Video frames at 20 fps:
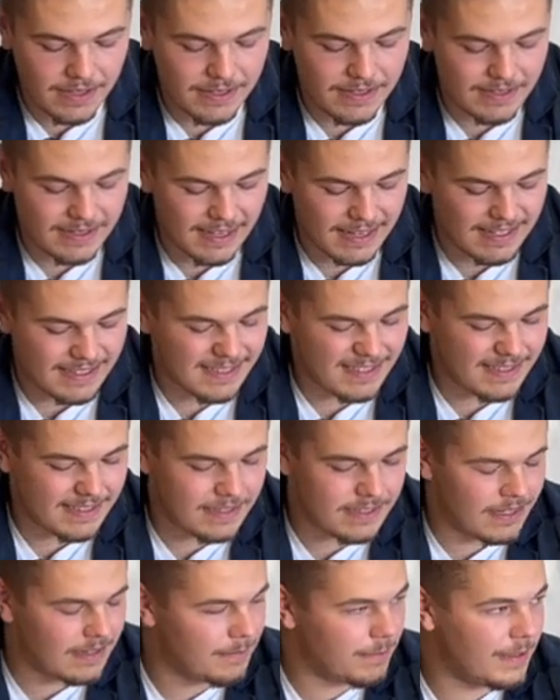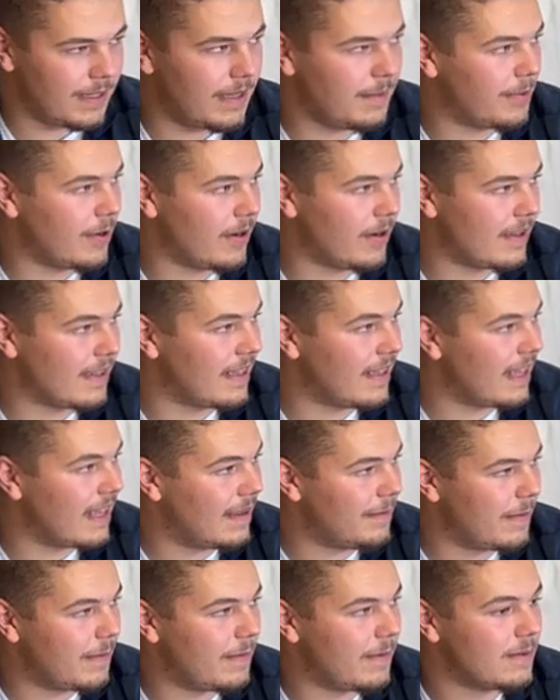That didn't play a part in the
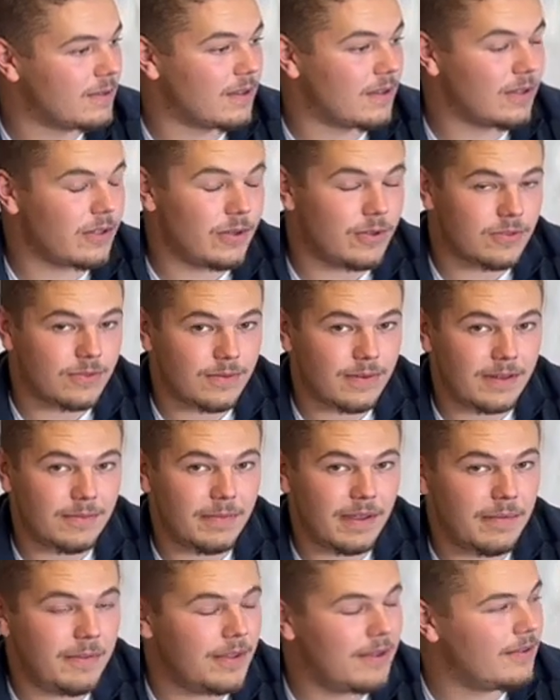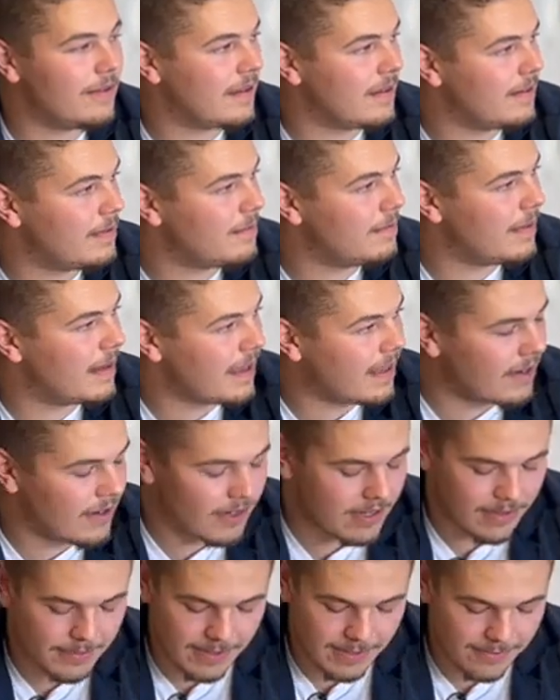game. If it was a close one, maybe you can make an
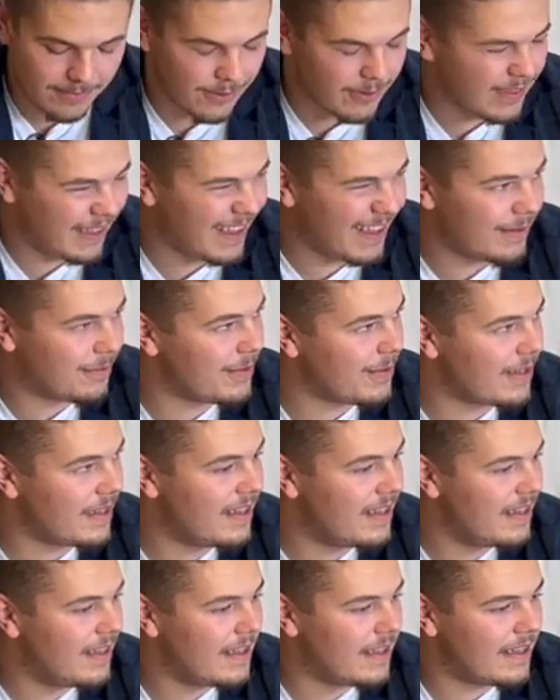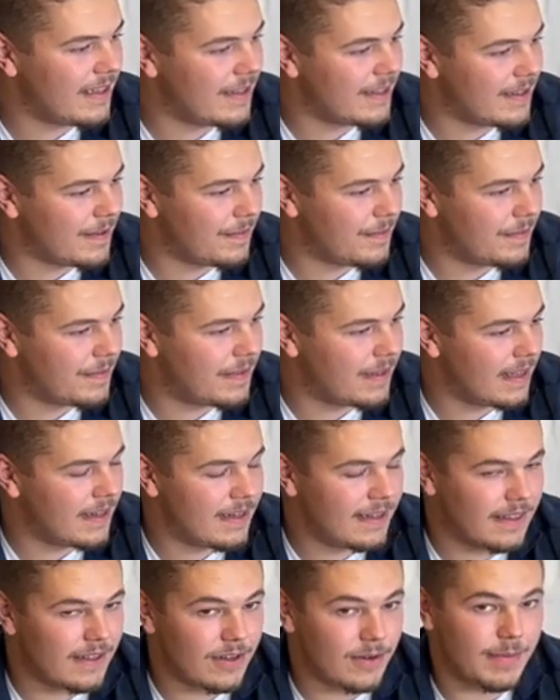argument for that, right. But they
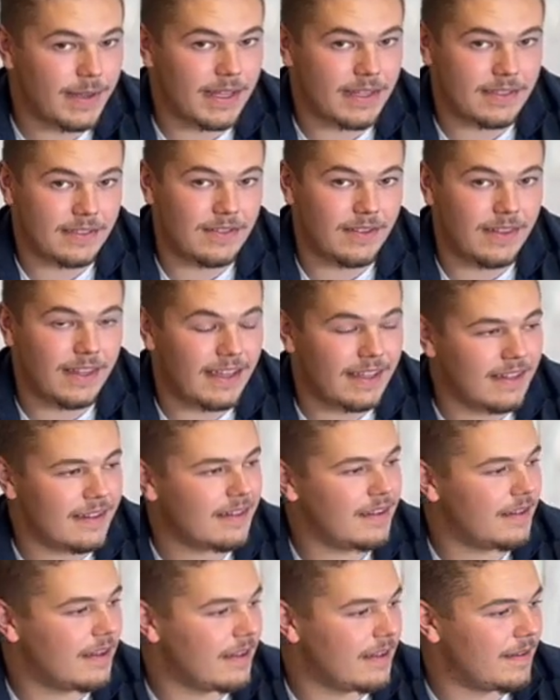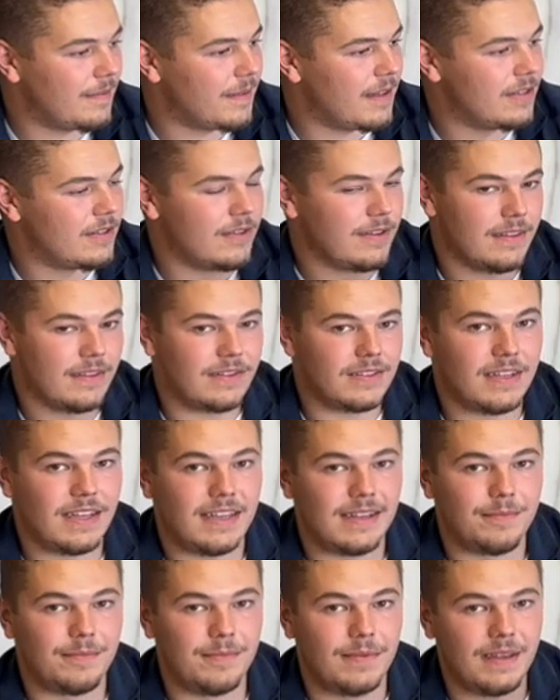did their best, so that they took their
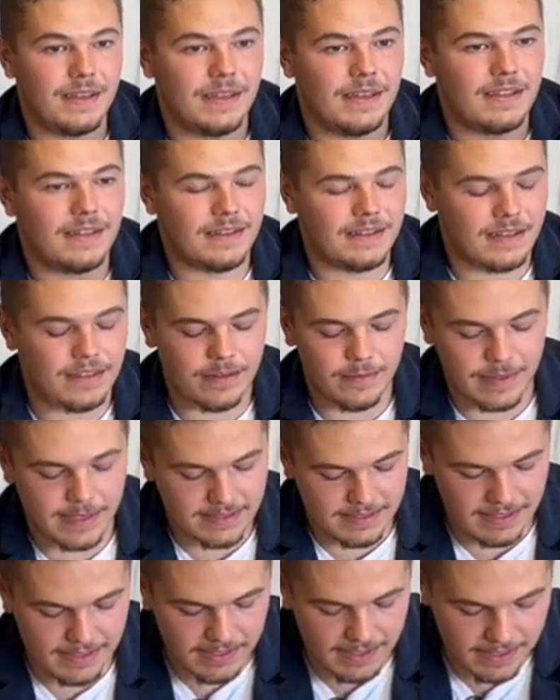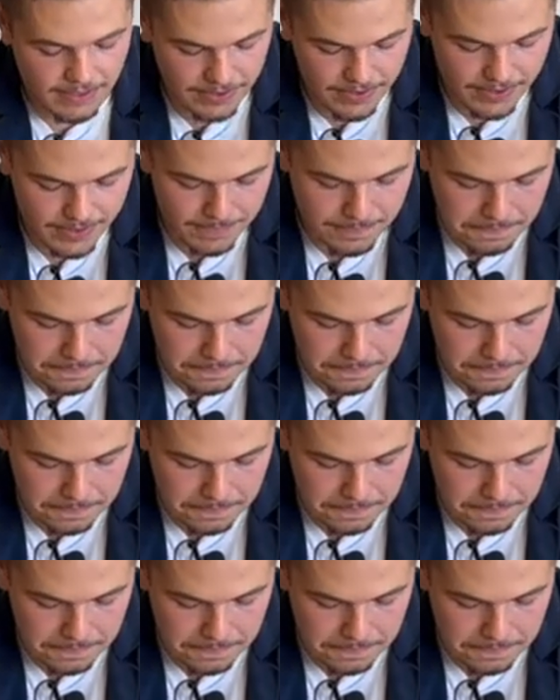time and did the best that they could.